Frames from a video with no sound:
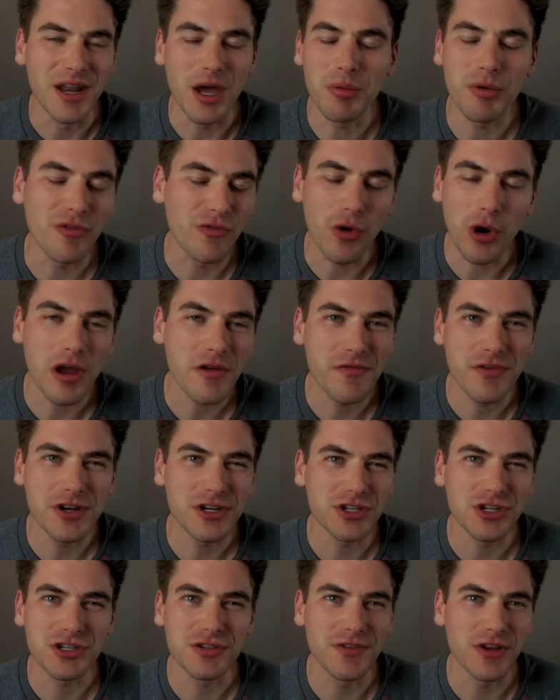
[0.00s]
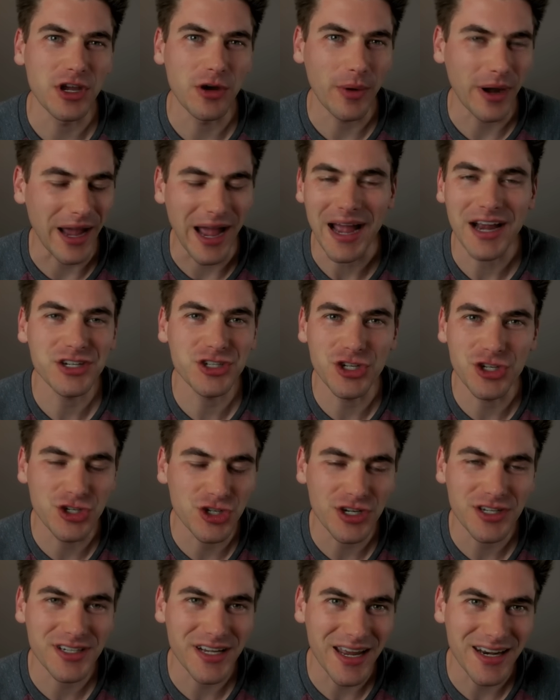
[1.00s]
Now, before I finish this video, I actually
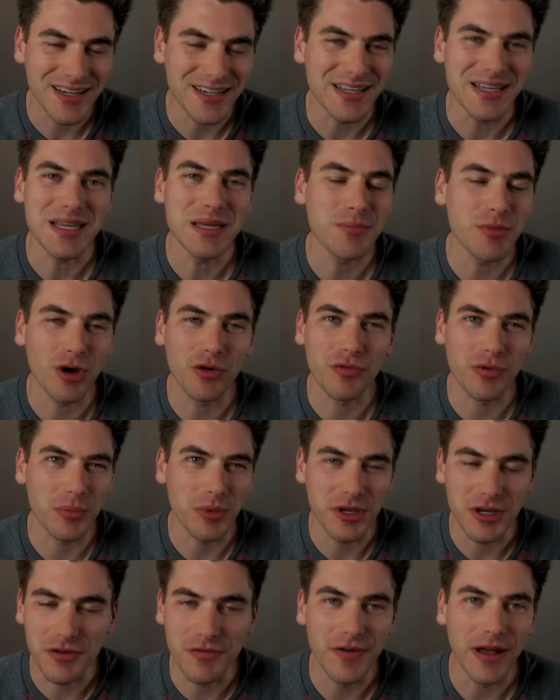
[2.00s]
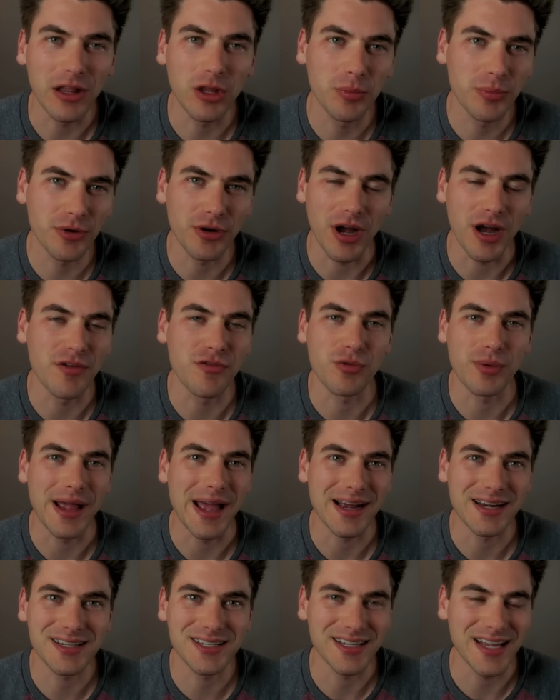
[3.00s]
just got an email from the developer of
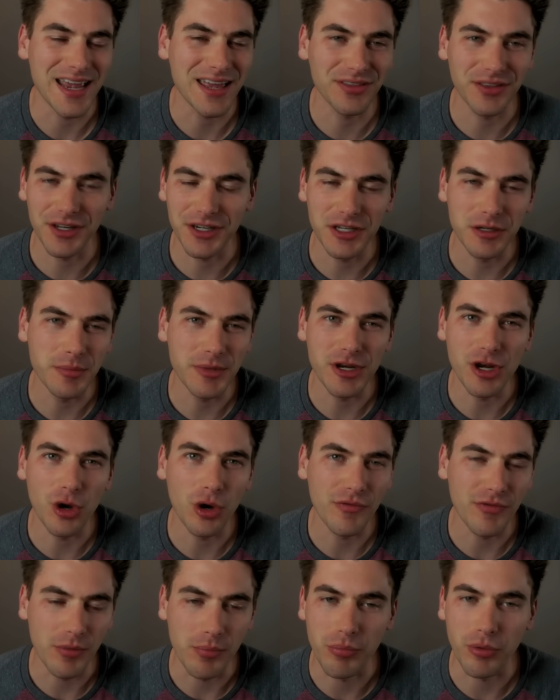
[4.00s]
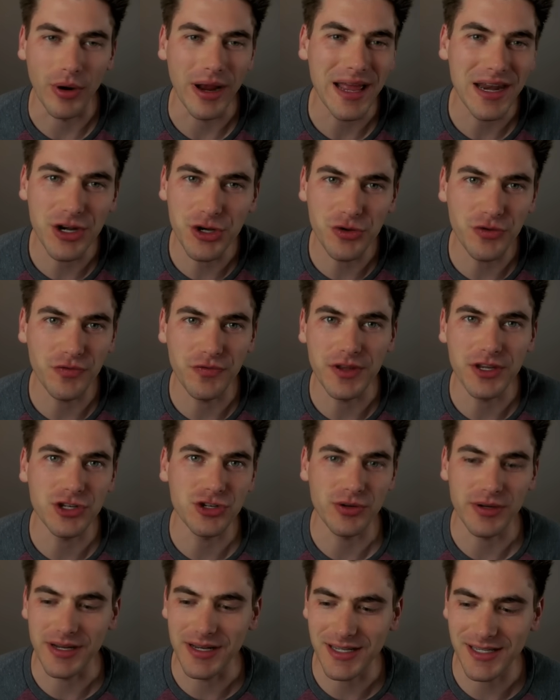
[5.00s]
React Scan letting me know of a brand new
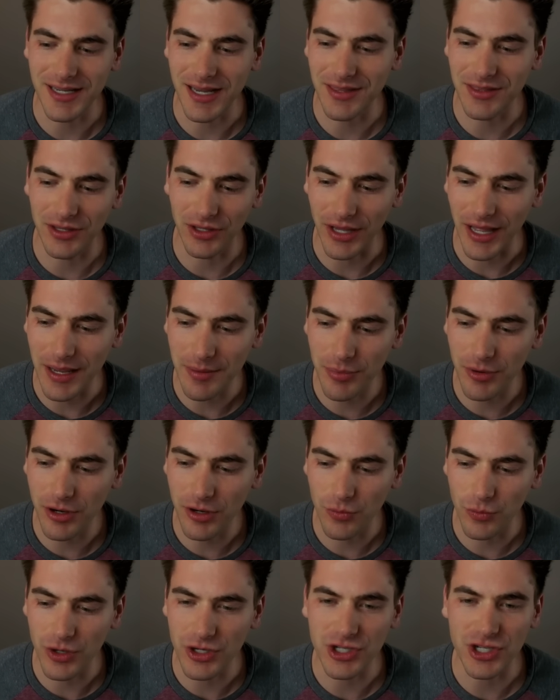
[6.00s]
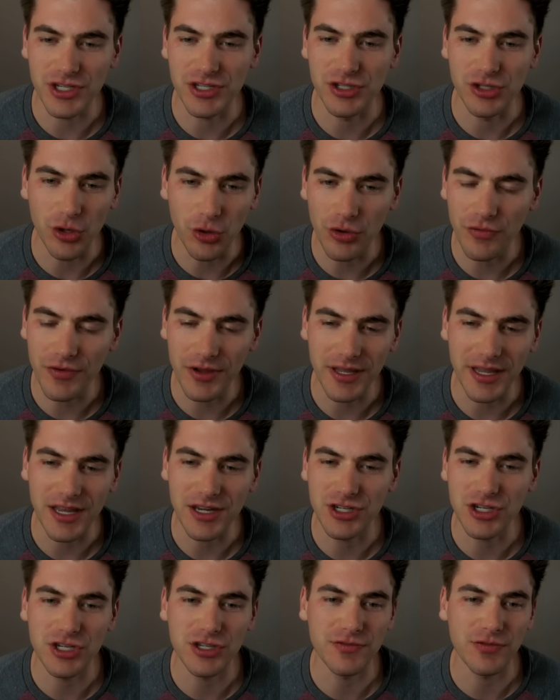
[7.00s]
feature inside the library, which is
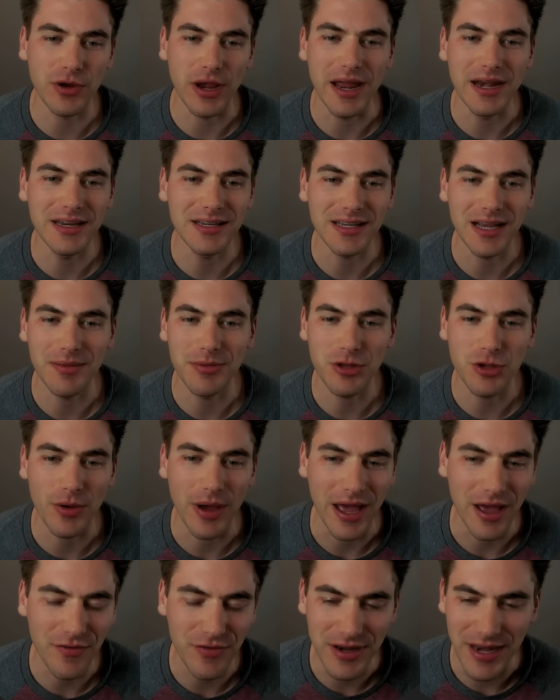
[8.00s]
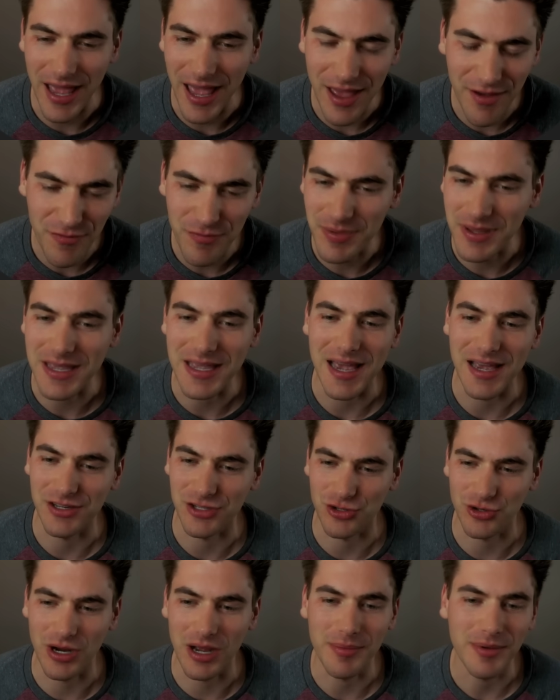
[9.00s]
notifications for any time that you have an
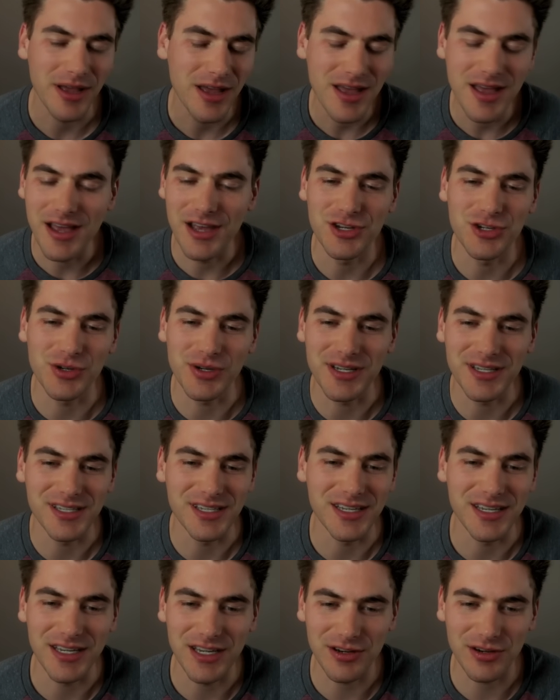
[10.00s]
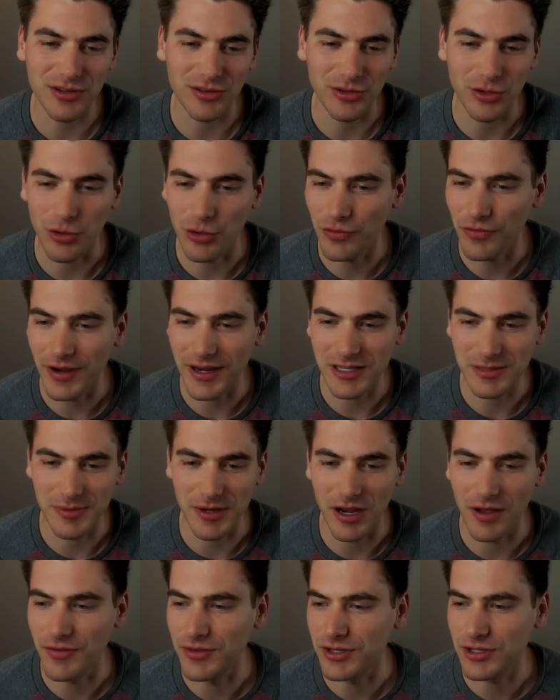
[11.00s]
FPS drop. As you can see here, it notifies me
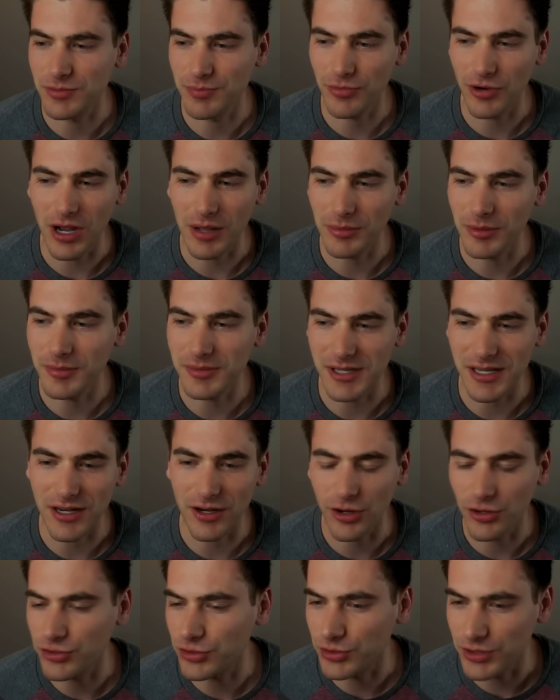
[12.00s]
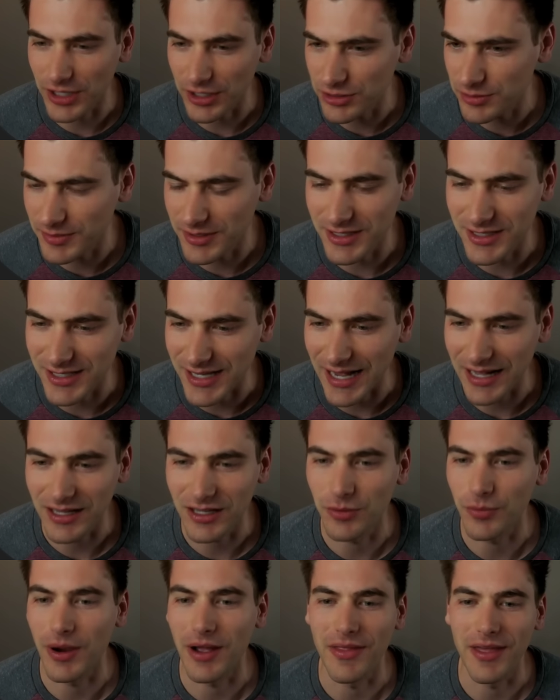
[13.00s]
of these problems and it also tells me
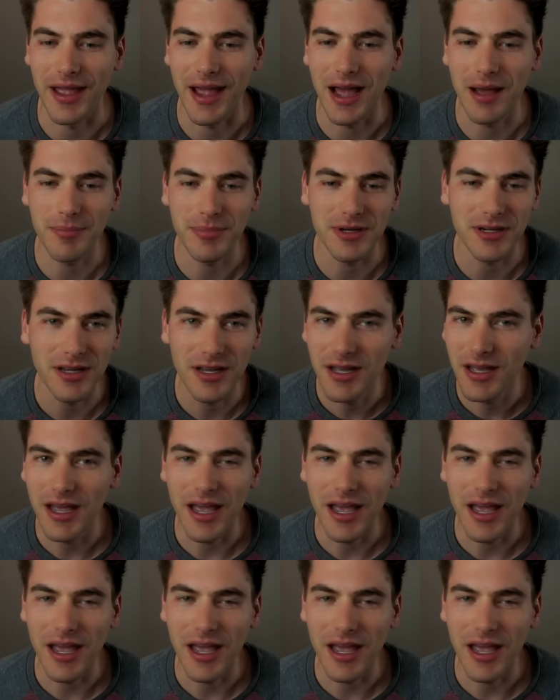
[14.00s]
exactly why they happened.